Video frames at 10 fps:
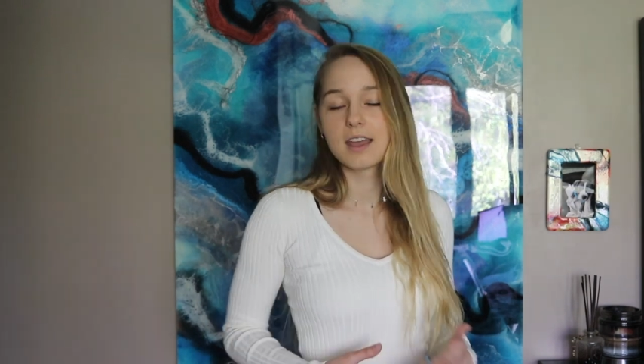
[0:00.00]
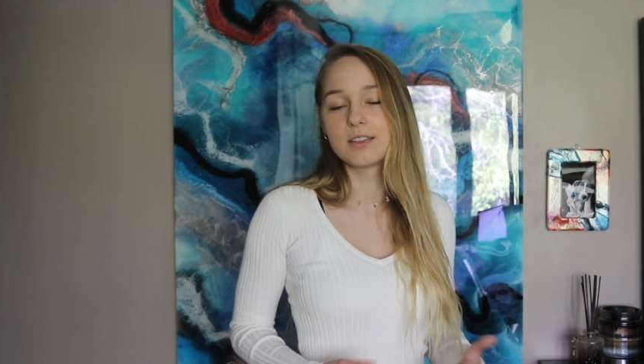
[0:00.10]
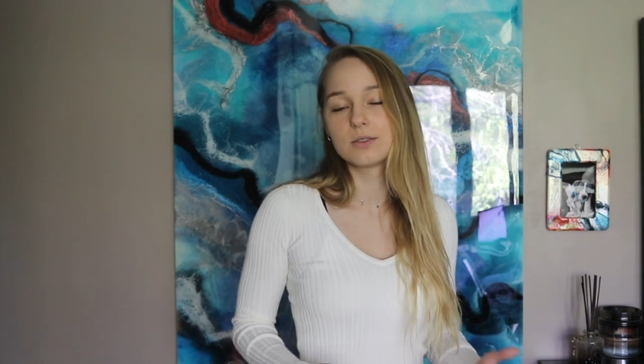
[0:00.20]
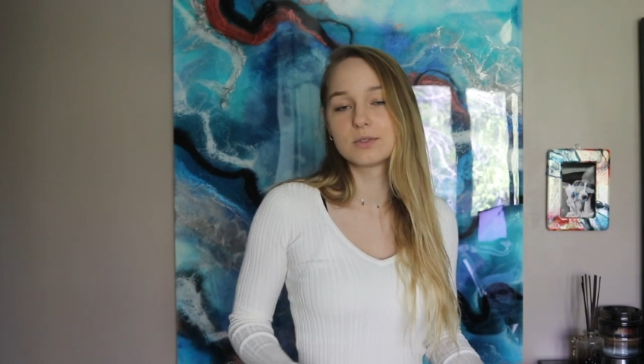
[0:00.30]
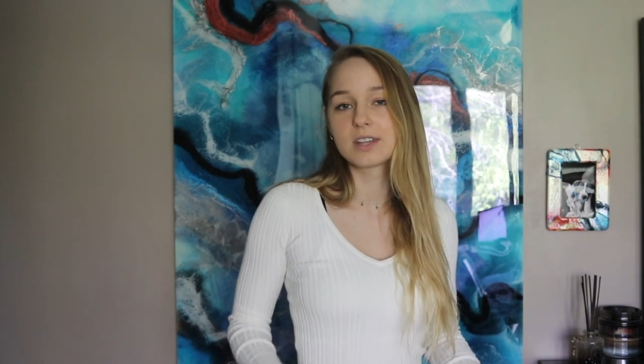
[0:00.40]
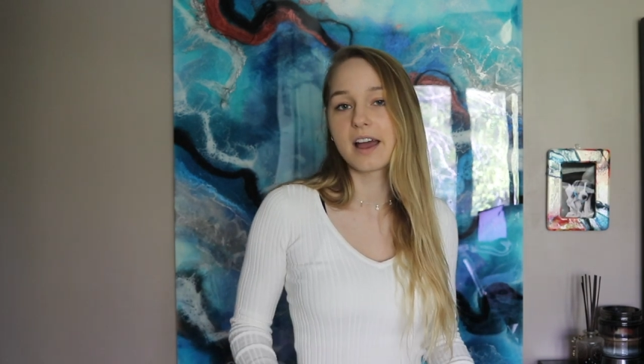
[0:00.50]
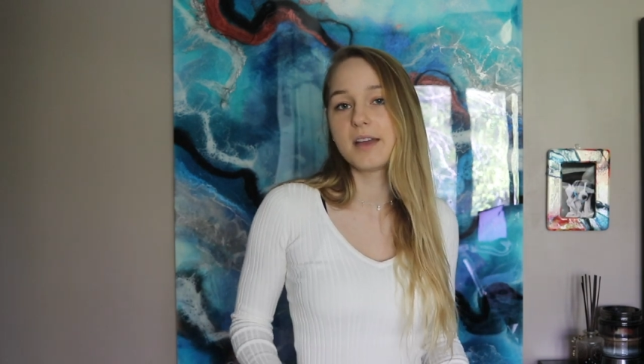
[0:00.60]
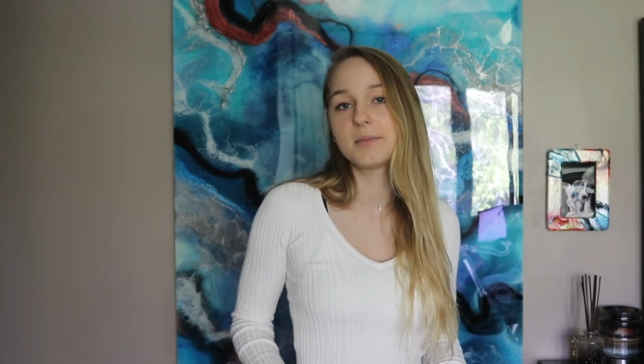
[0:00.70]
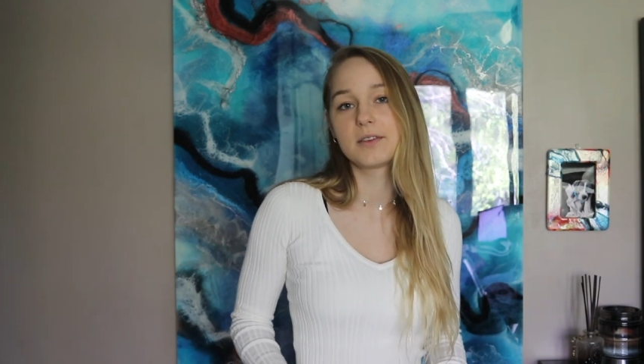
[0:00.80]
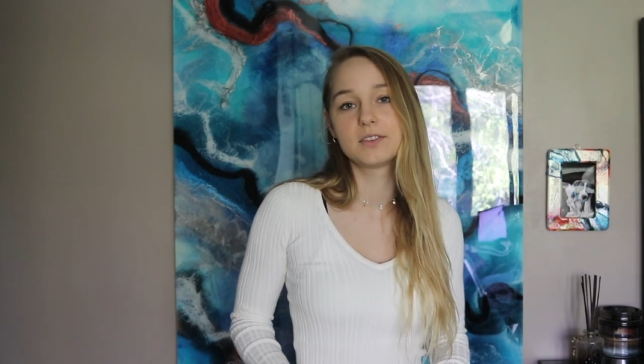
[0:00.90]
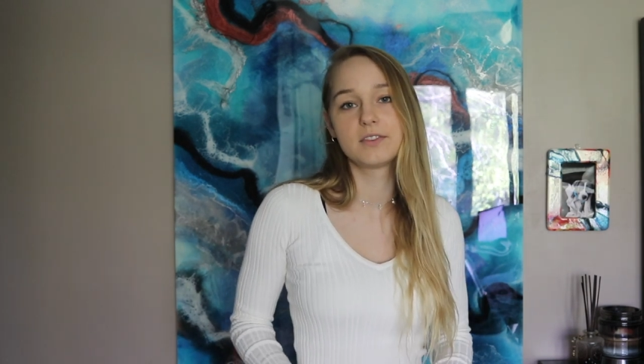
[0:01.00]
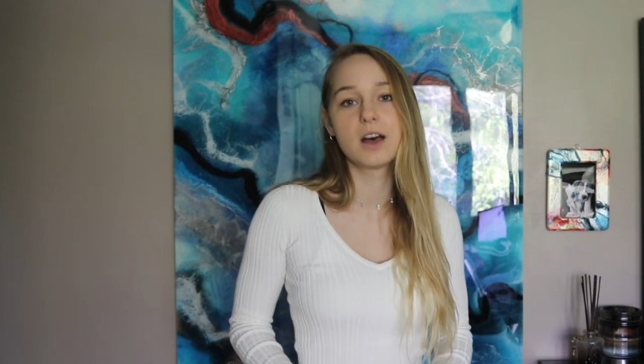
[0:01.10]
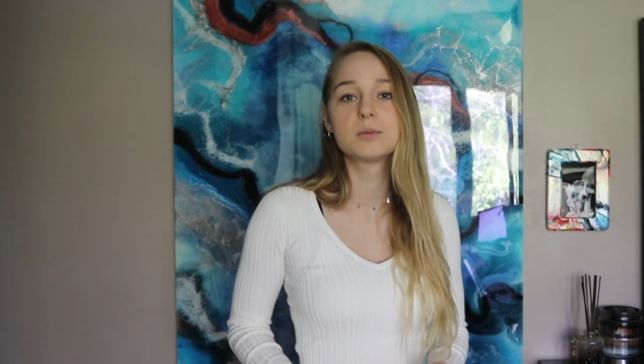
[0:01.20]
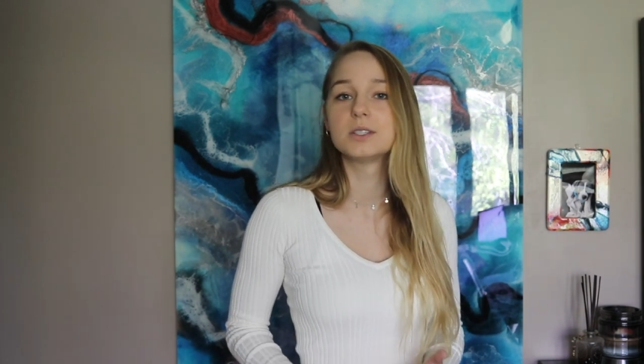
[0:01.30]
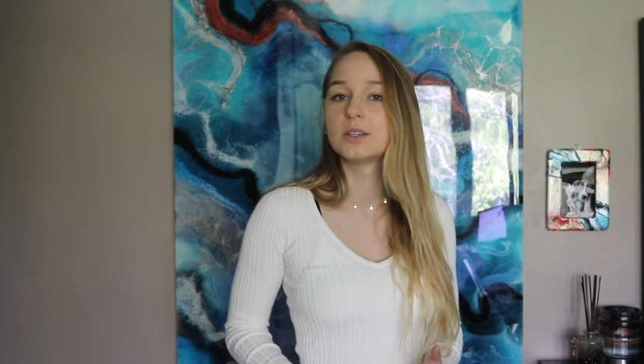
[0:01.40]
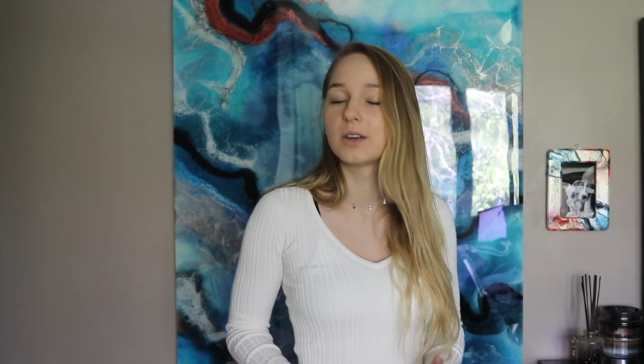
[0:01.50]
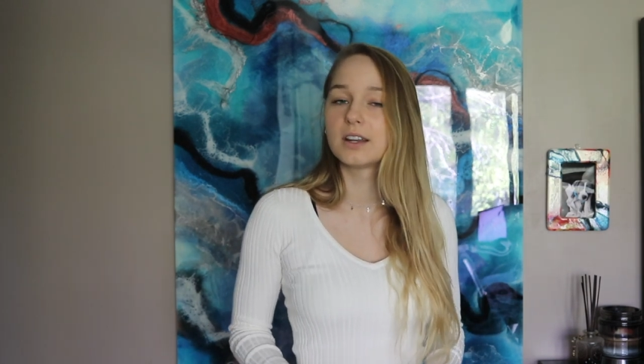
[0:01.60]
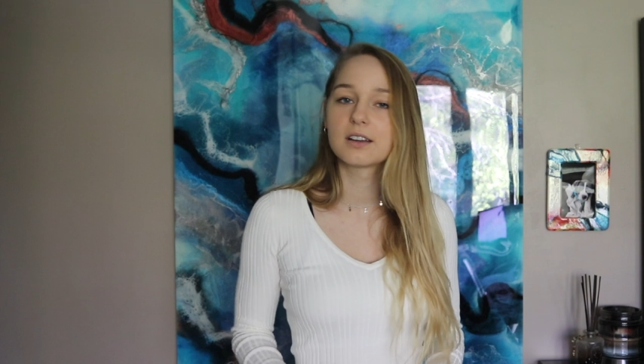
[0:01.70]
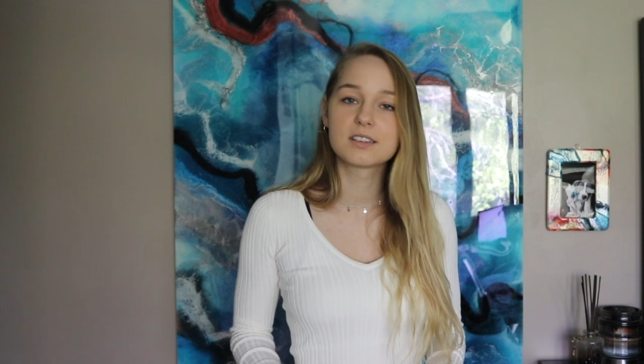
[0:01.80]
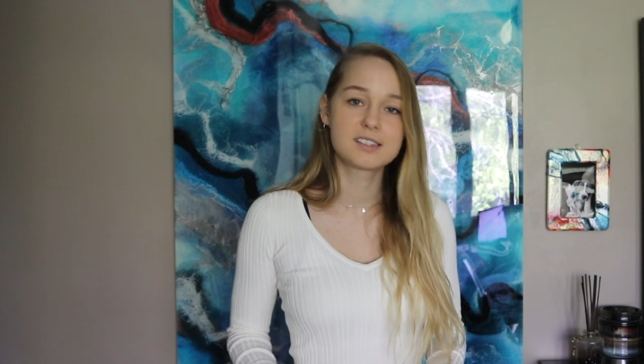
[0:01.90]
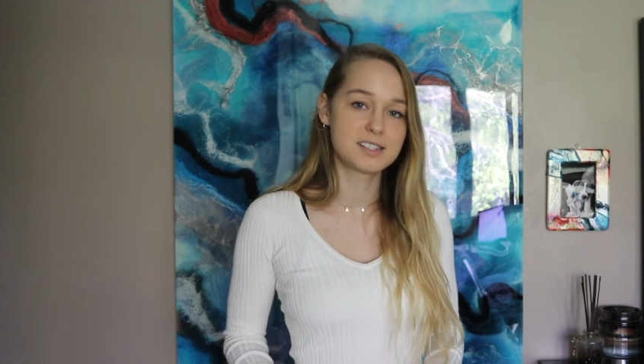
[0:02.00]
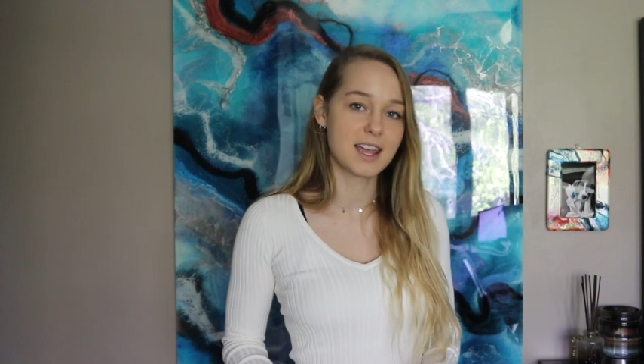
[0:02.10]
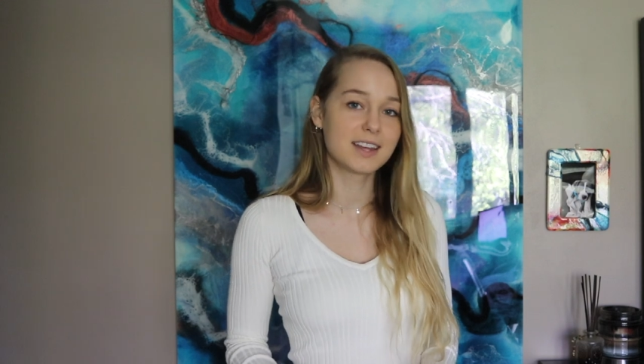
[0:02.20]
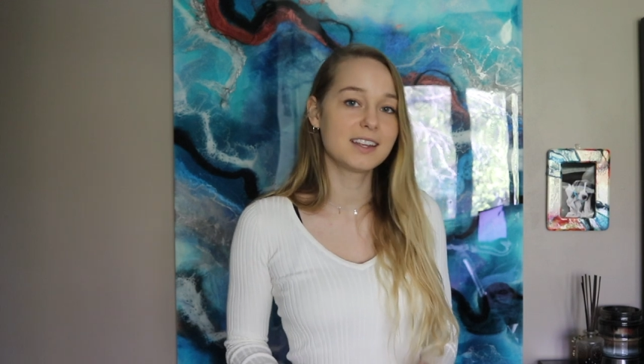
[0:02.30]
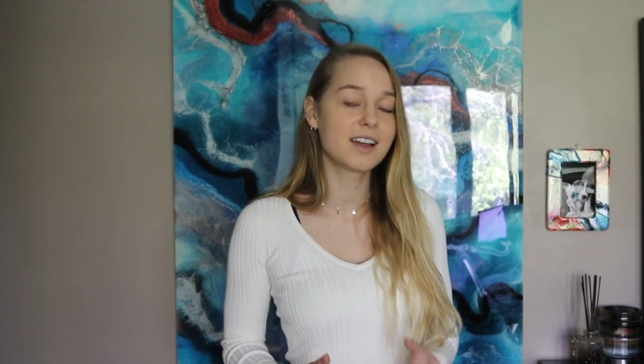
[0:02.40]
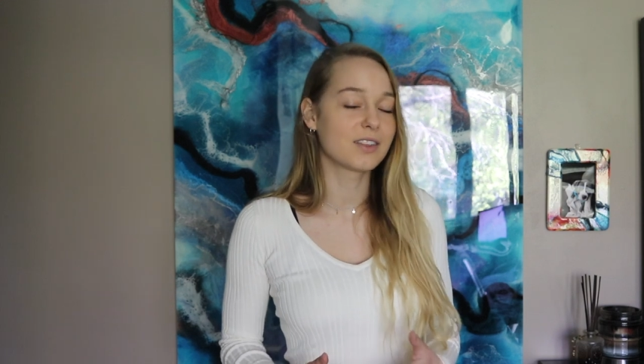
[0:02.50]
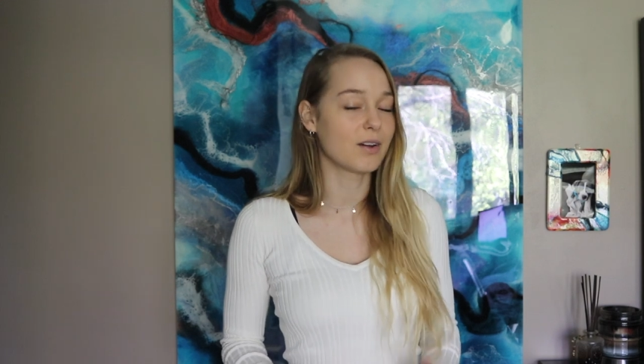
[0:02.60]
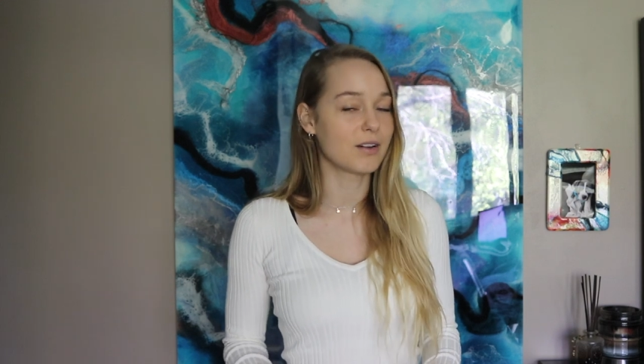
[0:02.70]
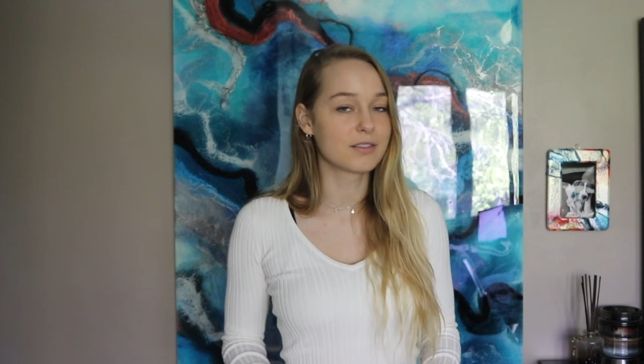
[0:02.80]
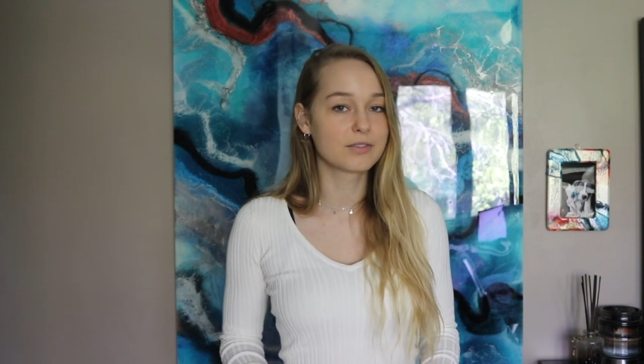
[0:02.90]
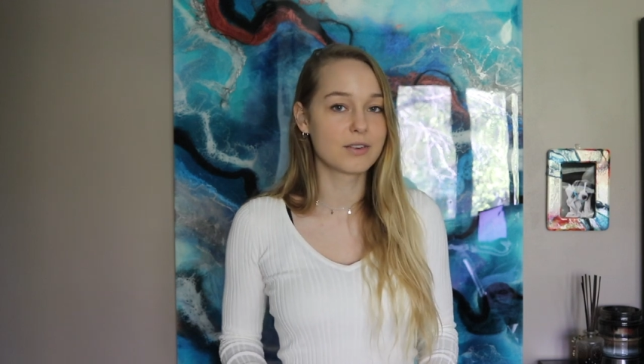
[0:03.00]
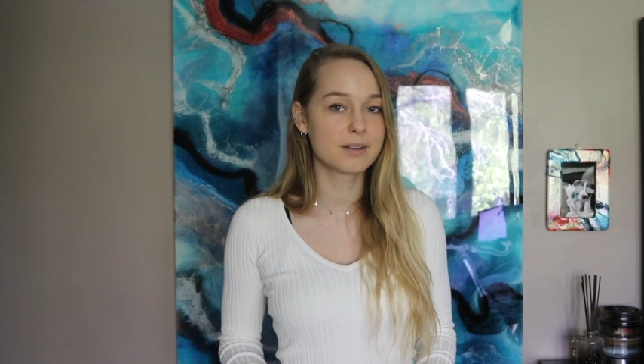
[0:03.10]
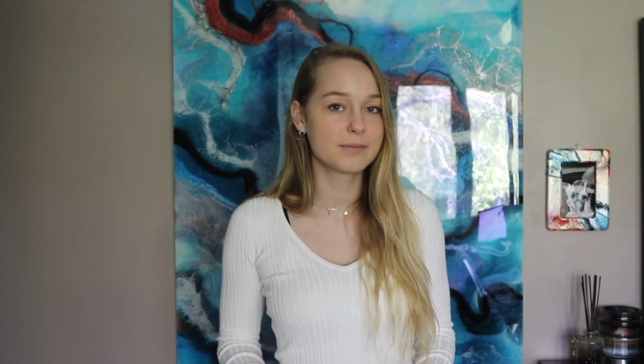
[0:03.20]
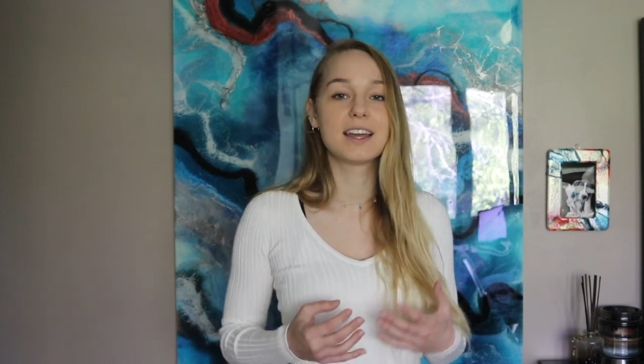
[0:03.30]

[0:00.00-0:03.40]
and through time, I've developed a greater understanding on the art form,